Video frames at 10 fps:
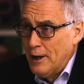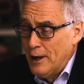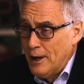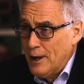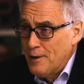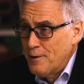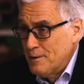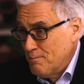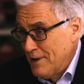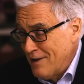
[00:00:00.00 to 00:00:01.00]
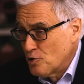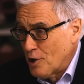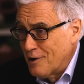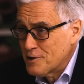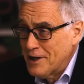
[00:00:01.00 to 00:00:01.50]
uh, the then
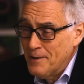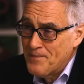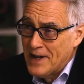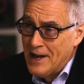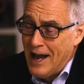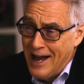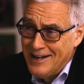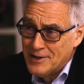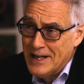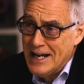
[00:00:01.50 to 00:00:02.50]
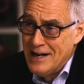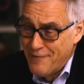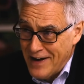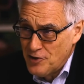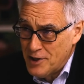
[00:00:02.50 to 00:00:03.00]
Chancellor, had
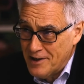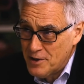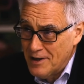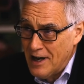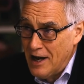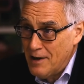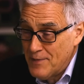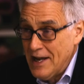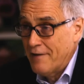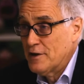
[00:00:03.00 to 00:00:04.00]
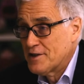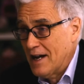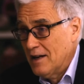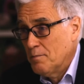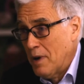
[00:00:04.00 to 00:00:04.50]
invented uh, the
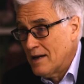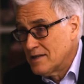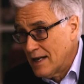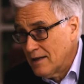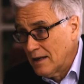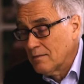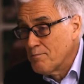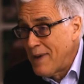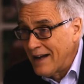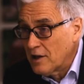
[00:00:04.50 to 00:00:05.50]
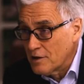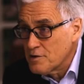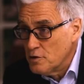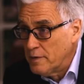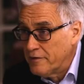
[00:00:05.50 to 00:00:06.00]
FSA by taking banking
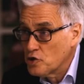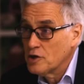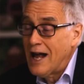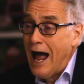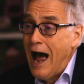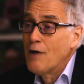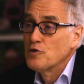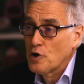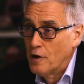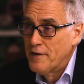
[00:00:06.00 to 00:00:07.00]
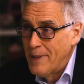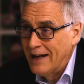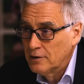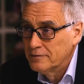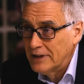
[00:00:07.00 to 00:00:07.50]
supervision out of the
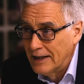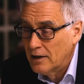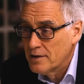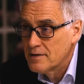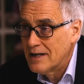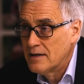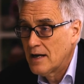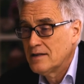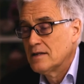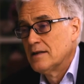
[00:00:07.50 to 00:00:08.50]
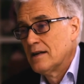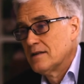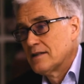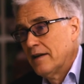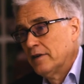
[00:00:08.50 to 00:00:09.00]
Bank of England in
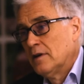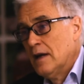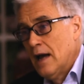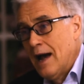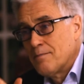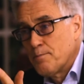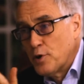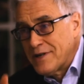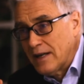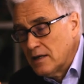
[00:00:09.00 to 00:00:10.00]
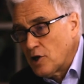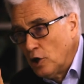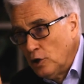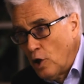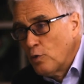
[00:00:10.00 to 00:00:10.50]
1997 and putting it
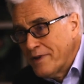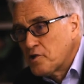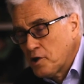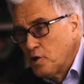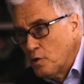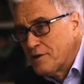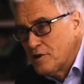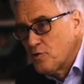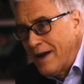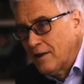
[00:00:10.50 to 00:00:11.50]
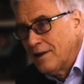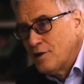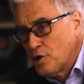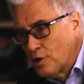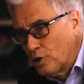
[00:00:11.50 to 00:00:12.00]
along with securities
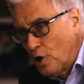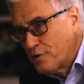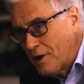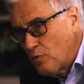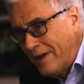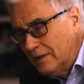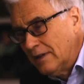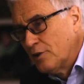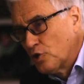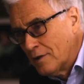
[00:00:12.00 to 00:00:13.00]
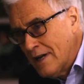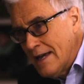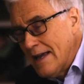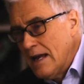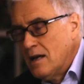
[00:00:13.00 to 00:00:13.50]
regulation and conduct regulation
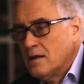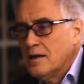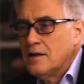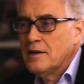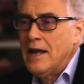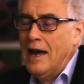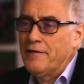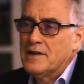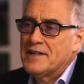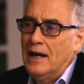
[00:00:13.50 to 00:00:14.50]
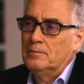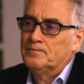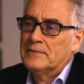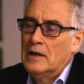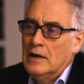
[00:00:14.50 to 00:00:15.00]
in the FSA.